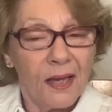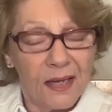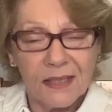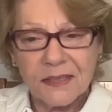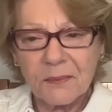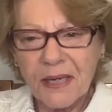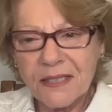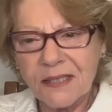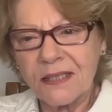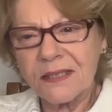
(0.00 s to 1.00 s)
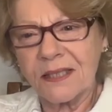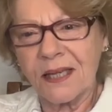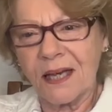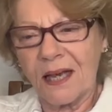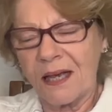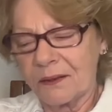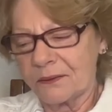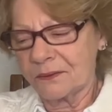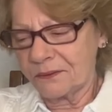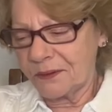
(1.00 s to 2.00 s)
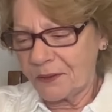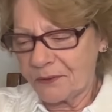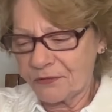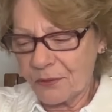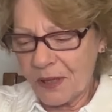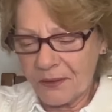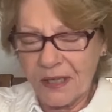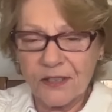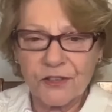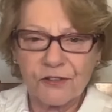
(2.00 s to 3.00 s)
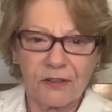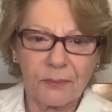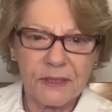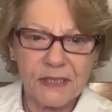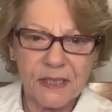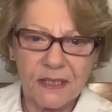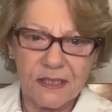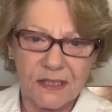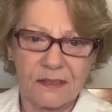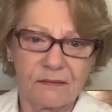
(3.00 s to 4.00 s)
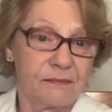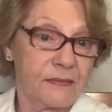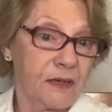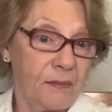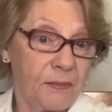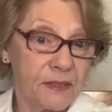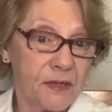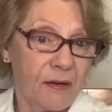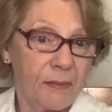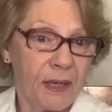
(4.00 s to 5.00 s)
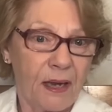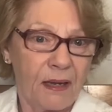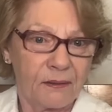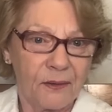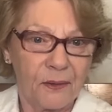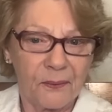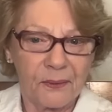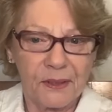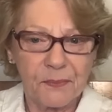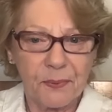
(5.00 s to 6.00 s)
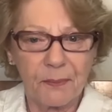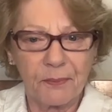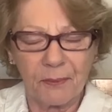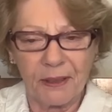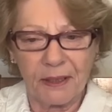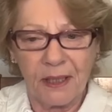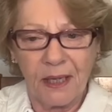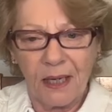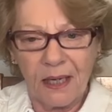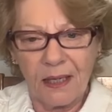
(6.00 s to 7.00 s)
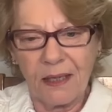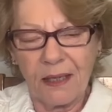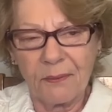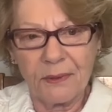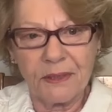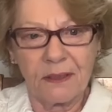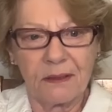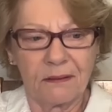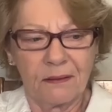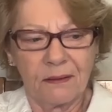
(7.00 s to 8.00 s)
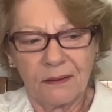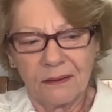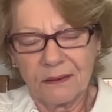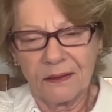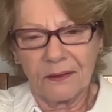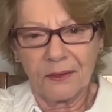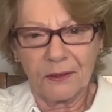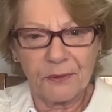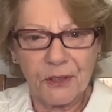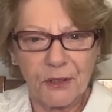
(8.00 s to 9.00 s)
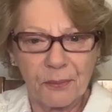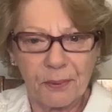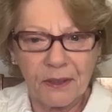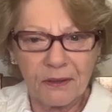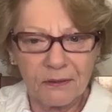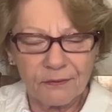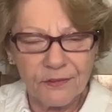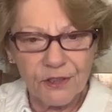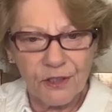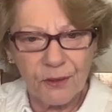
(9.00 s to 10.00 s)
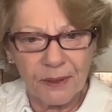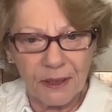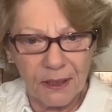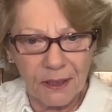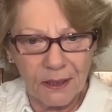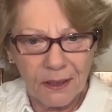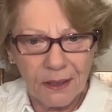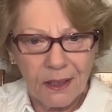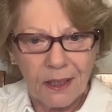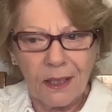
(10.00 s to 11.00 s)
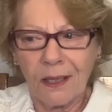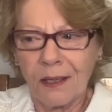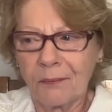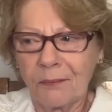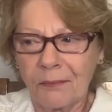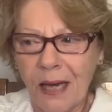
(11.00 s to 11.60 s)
It's amazing, isn't it? How, throughout history, we see this time and time again, these people. I mean, he was in an obscure part of Germany, and